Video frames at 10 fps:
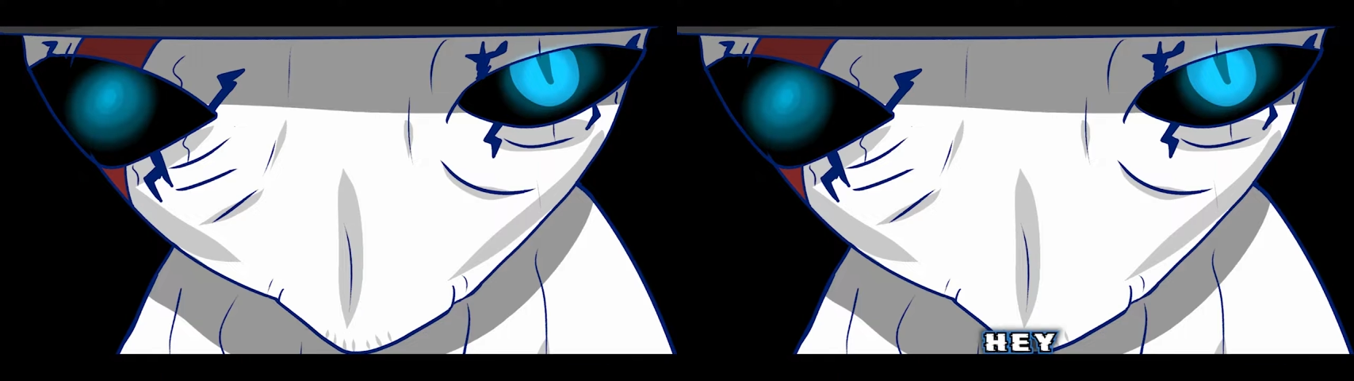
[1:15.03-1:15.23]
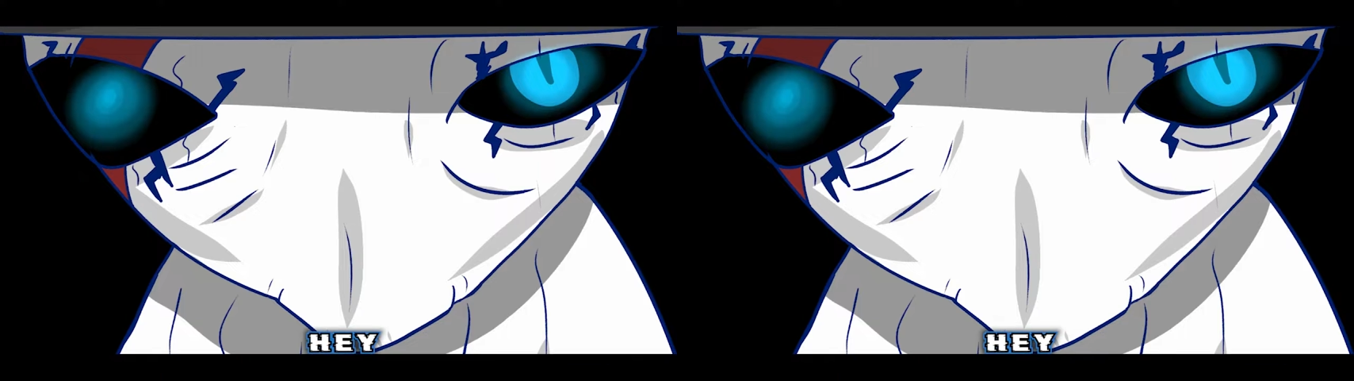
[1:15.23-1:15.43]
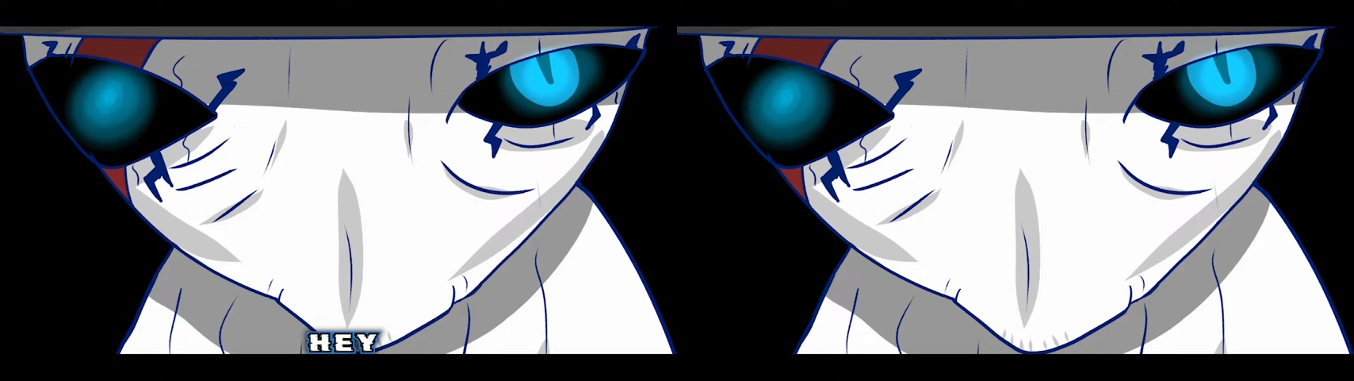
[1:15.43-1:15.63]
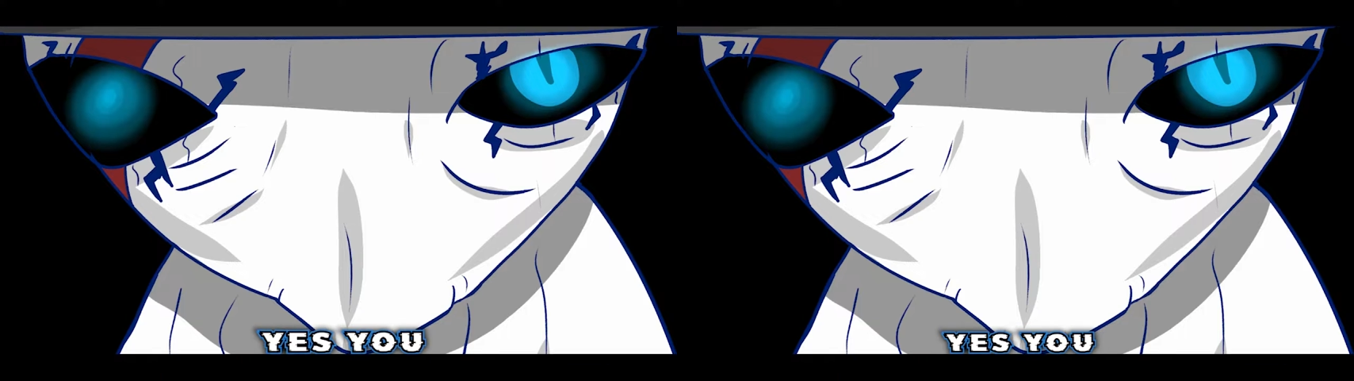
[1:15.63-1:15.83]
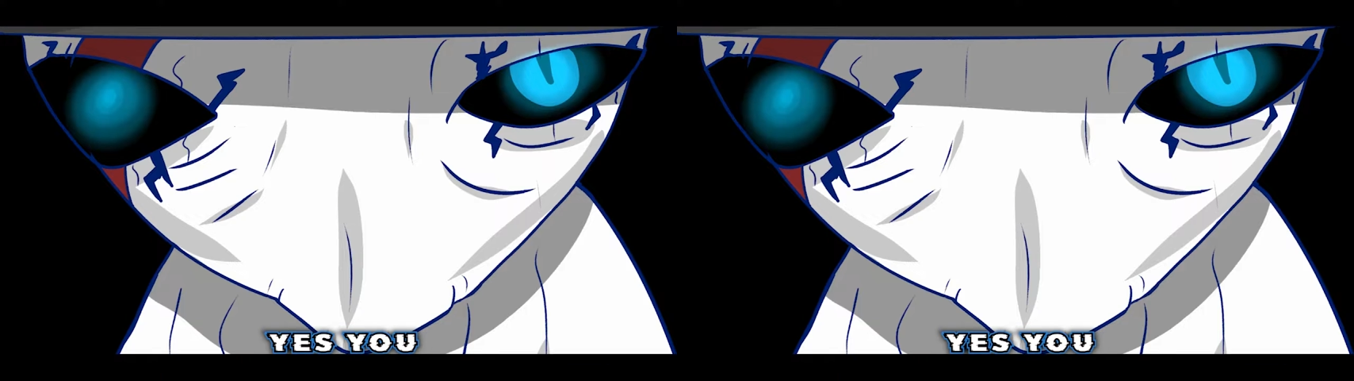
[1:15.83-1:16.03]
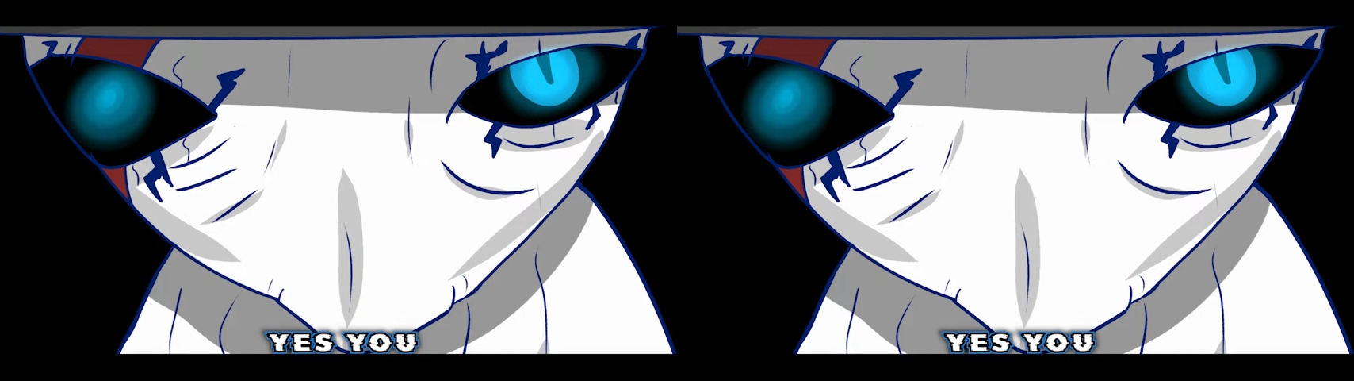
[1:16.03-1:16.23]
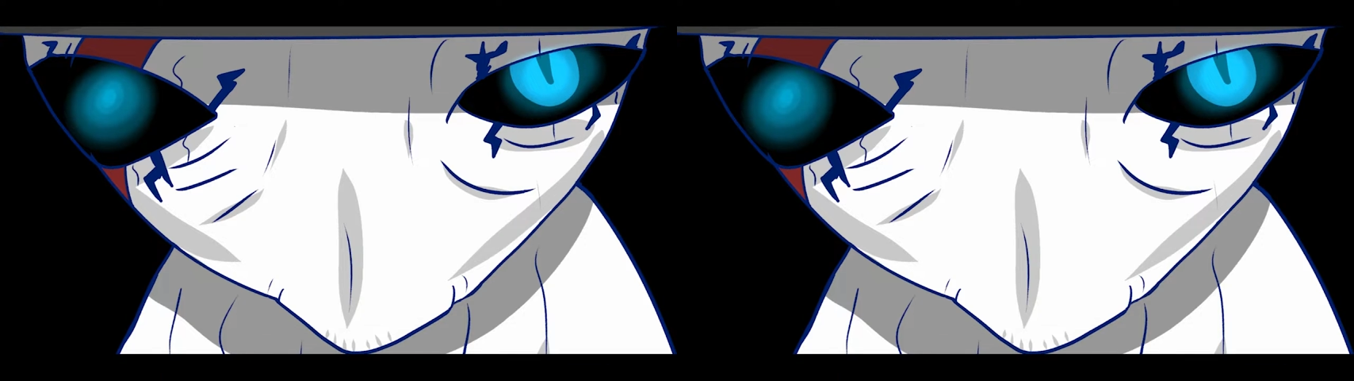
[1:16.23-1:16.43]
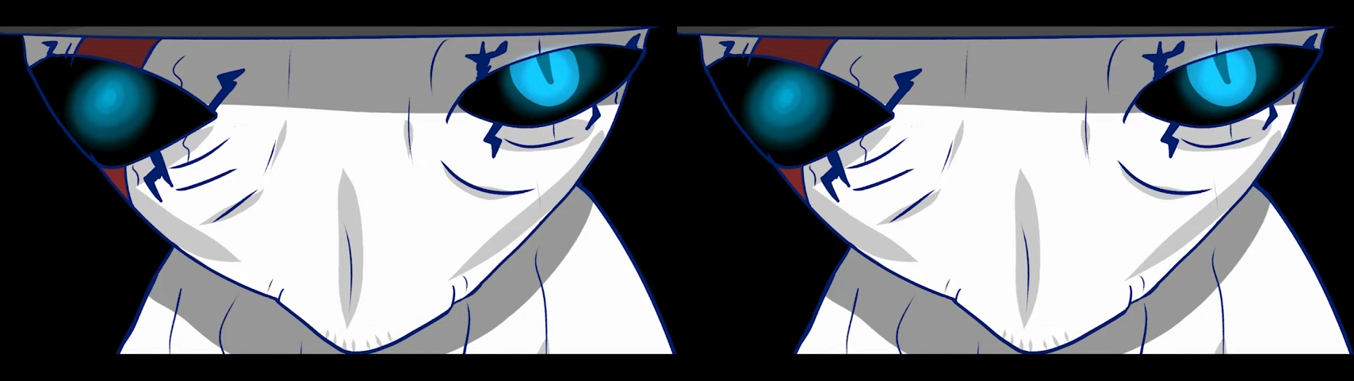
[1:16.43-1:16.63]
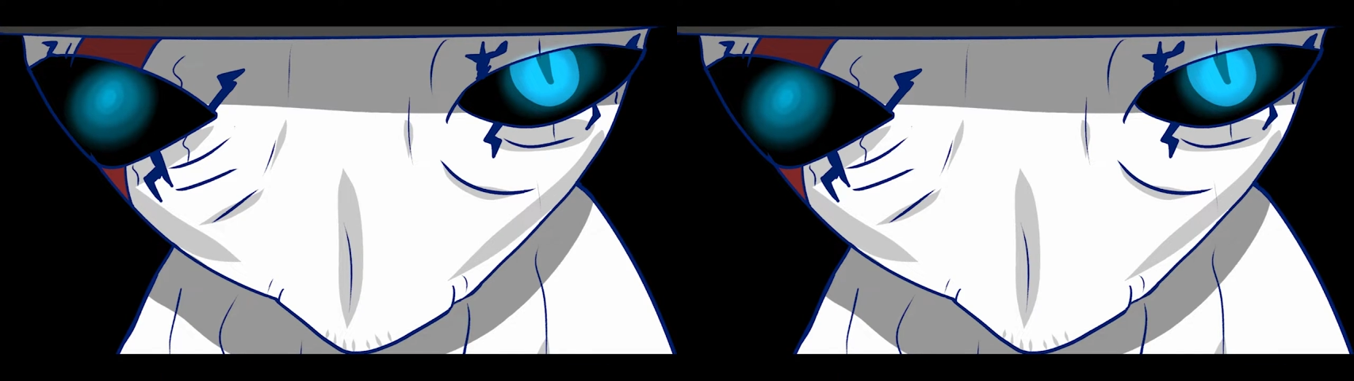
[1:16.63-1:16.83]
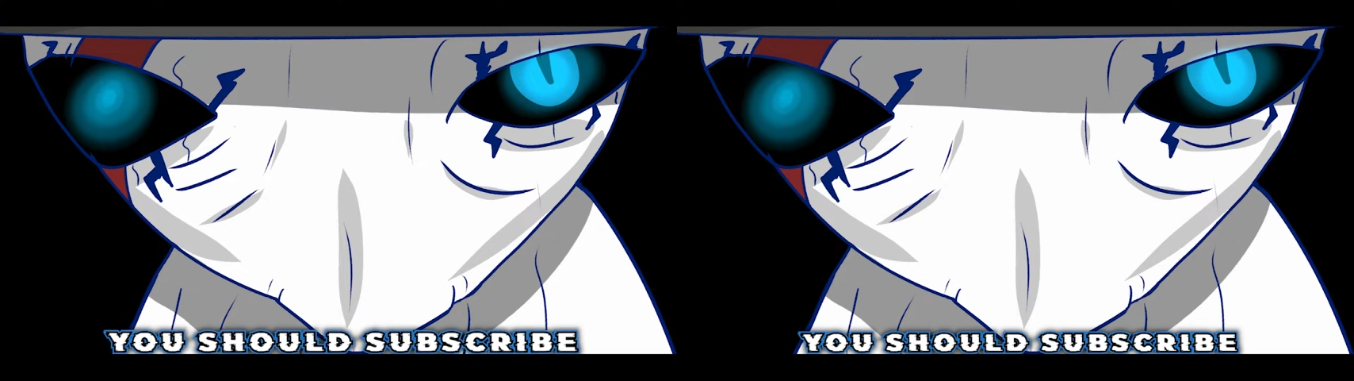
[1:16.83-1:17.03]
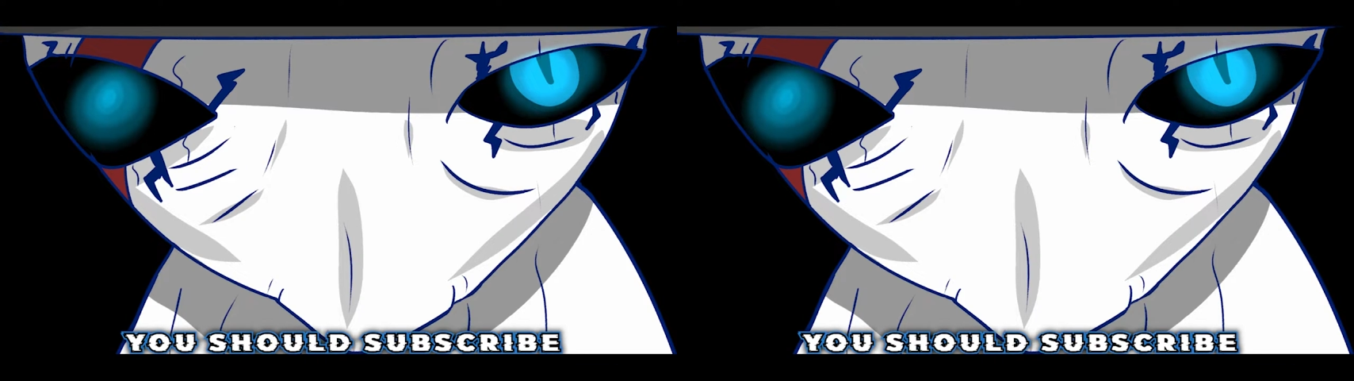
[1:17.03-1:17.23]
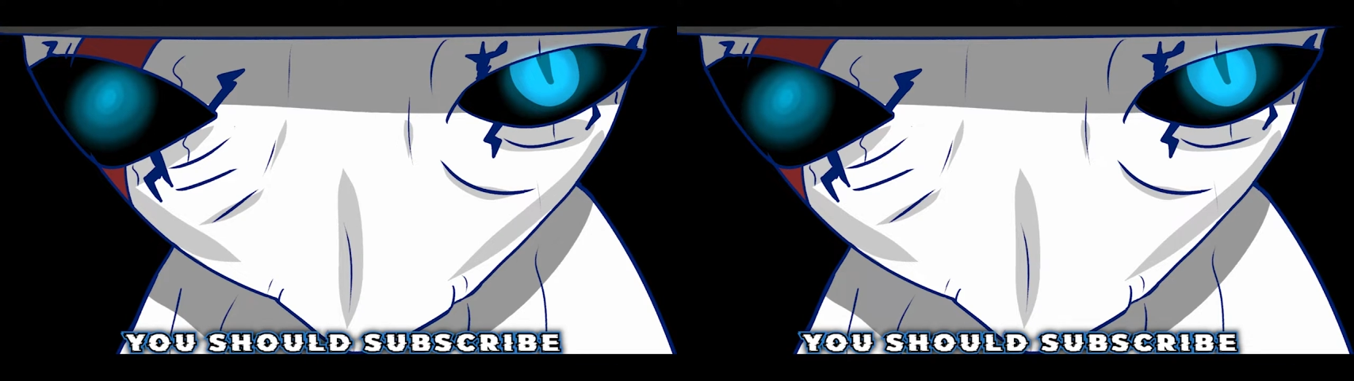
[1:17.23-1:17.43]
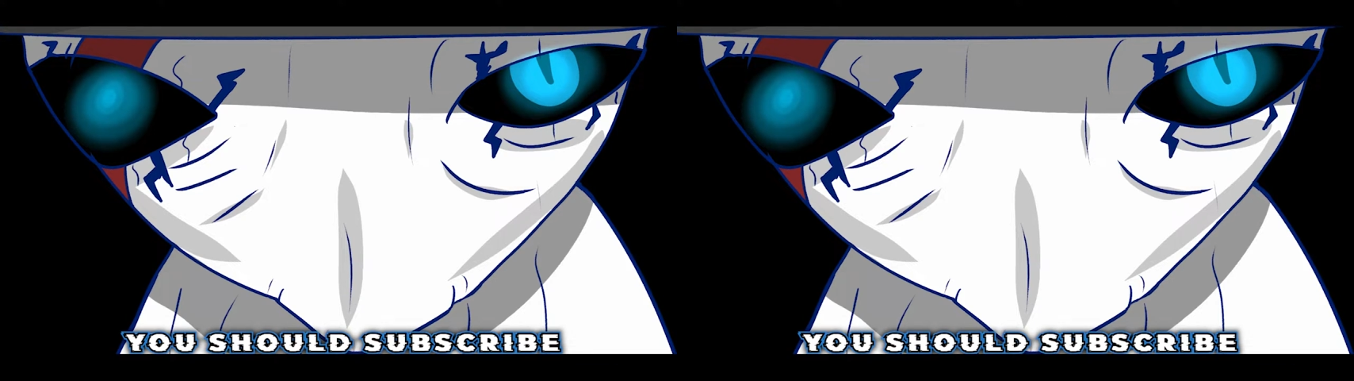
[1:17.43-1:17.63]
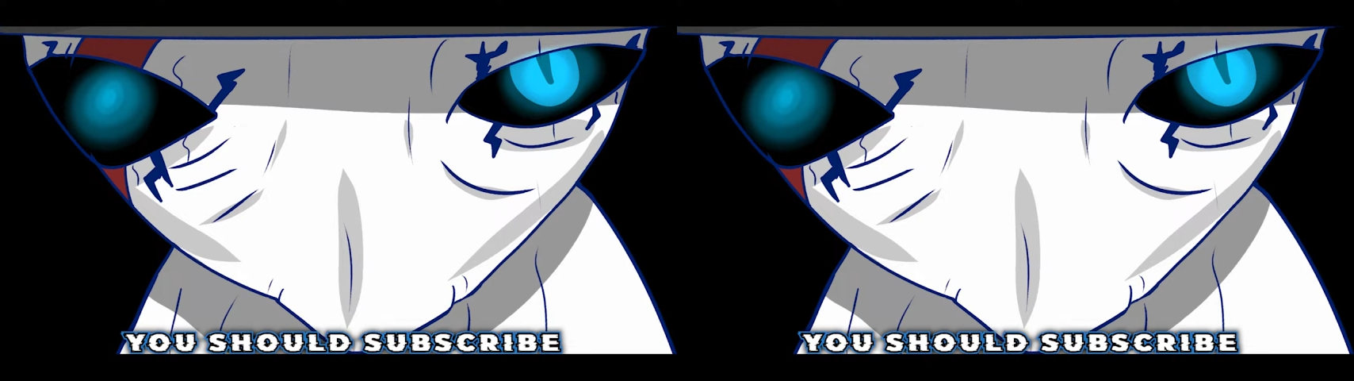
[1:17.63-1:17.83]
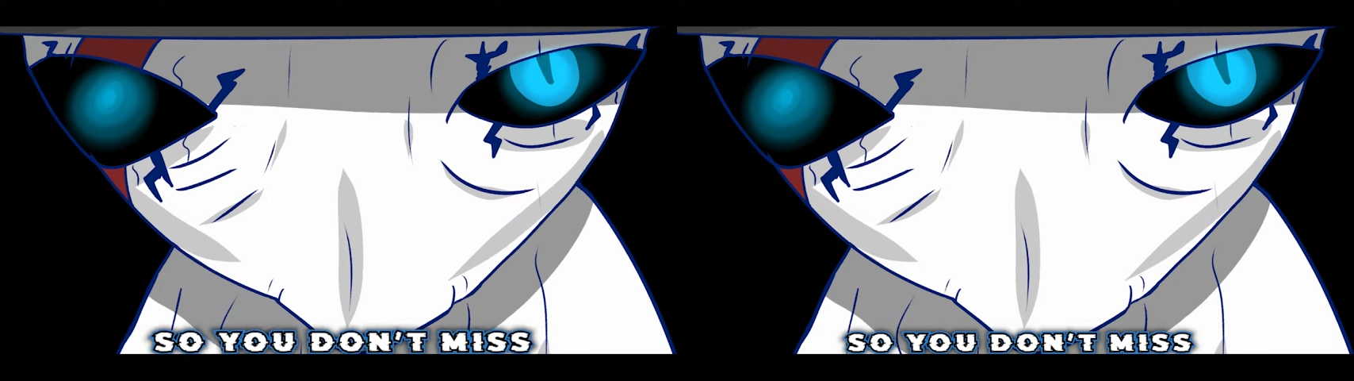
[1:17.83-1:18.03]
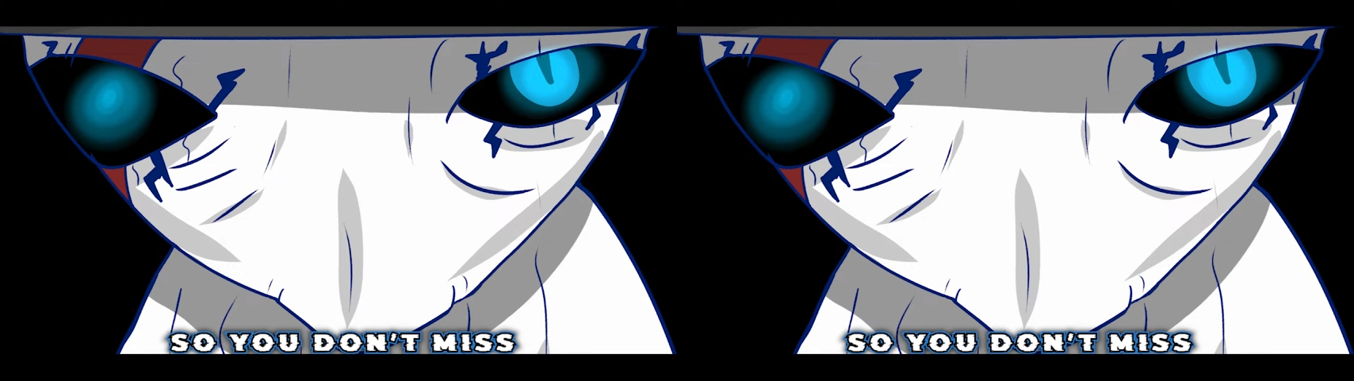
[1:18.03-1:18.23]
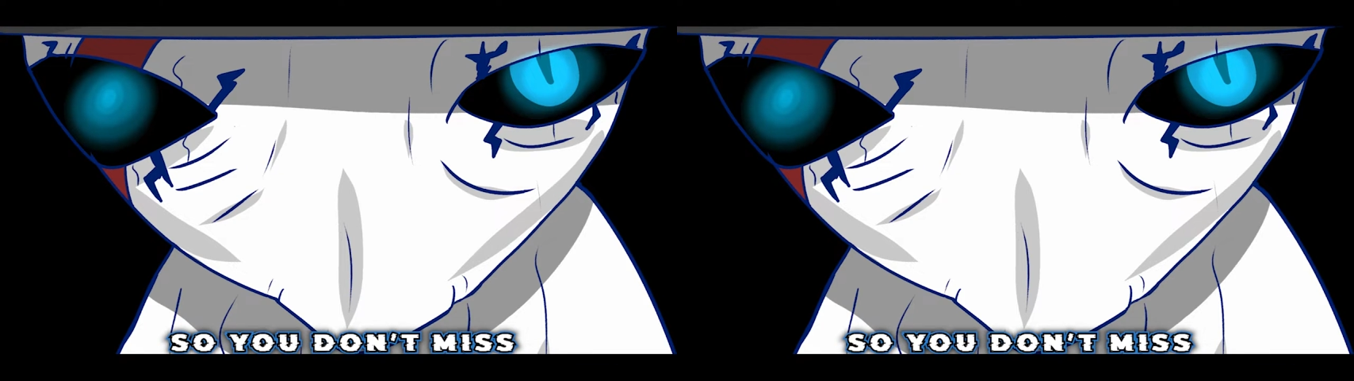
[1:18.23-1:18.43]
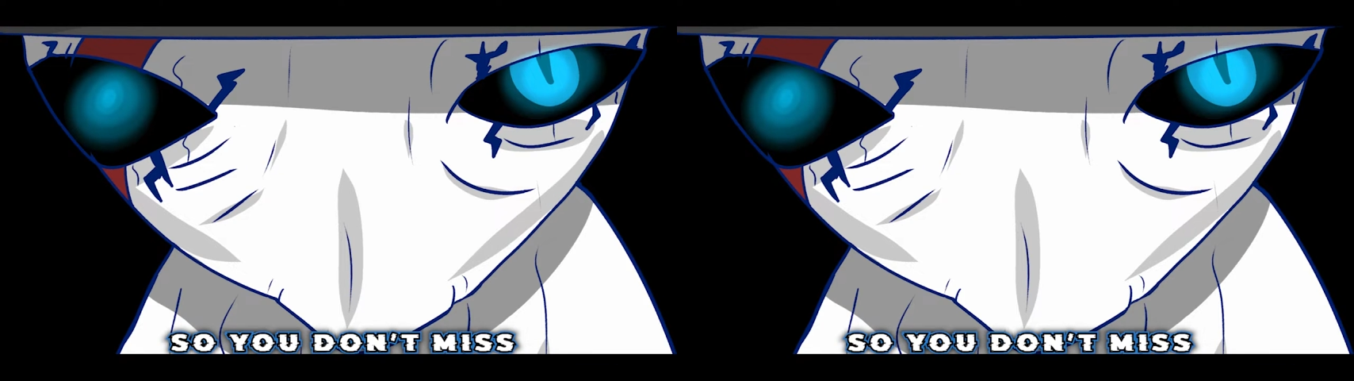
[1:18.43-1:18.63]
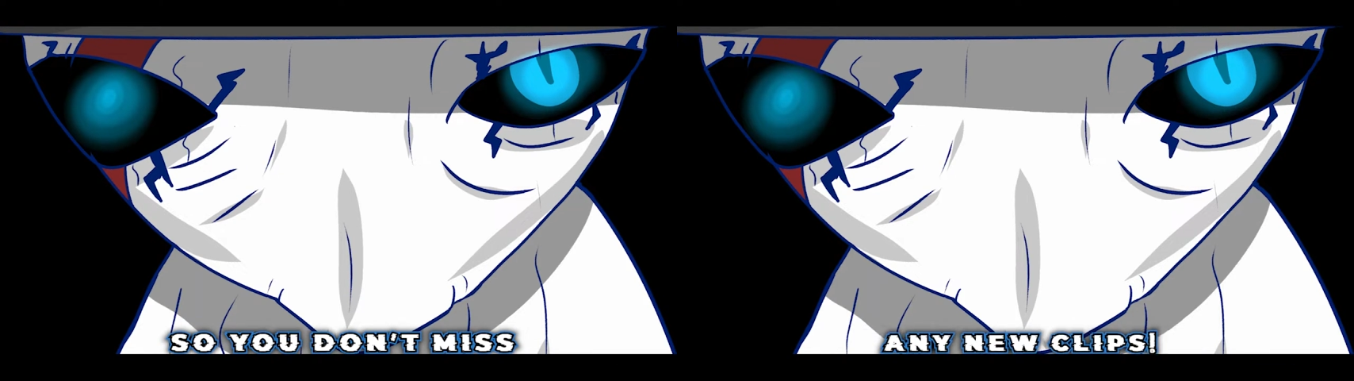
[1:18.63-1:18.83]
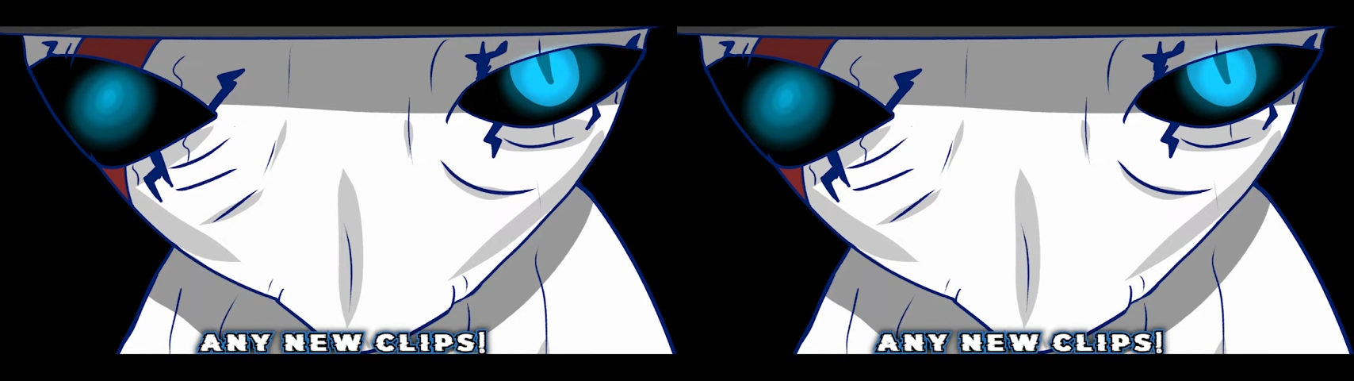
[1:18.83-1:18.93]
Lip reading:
No face is visible, so there are no lips to read.